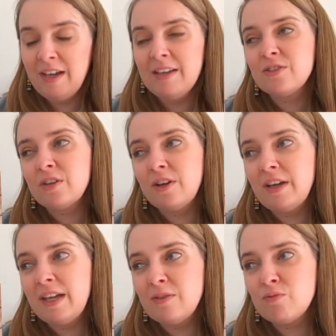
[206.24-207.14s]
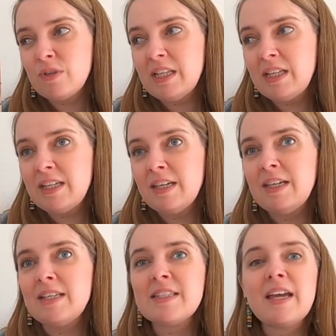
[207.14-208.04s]
So it
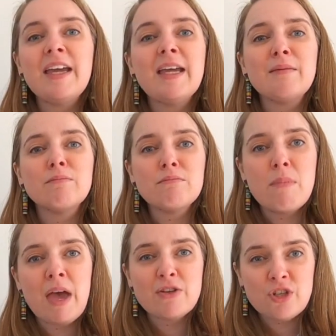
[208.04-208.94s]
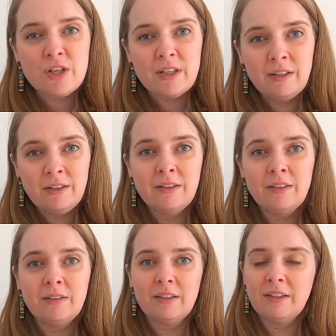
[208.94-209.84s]
really is a measure,
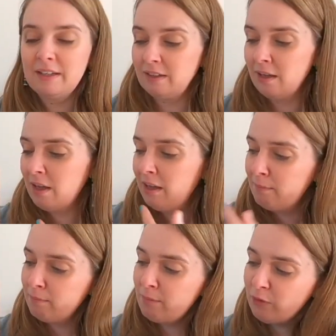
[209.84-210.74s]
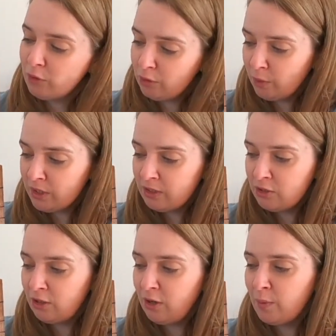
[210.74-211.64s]
like, if you wanted
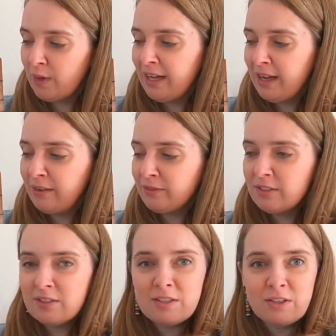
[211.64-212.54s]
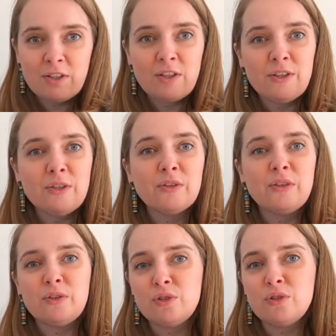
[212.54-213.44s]
to go around this circle,
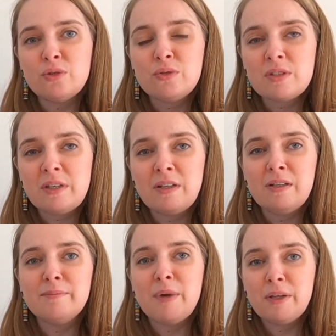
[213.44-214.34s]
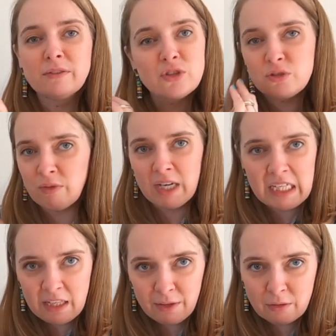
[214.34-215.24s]
you could use some just
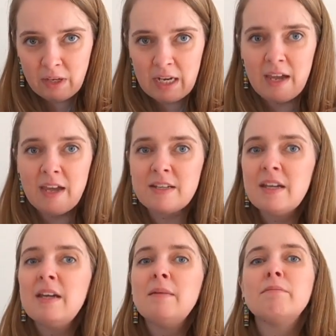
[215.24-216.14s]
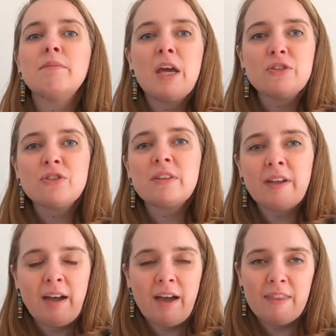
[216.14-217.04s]
regular thread, measure
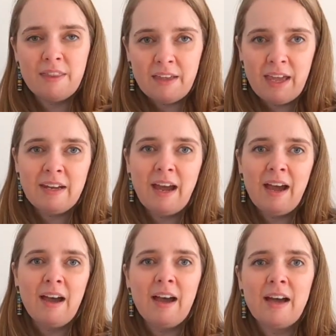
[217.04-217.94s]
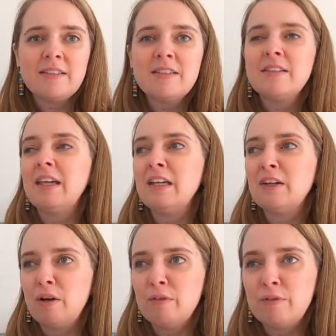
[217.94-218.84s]
that, and then add
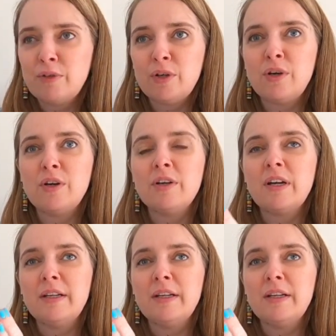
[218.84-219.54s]
enough for,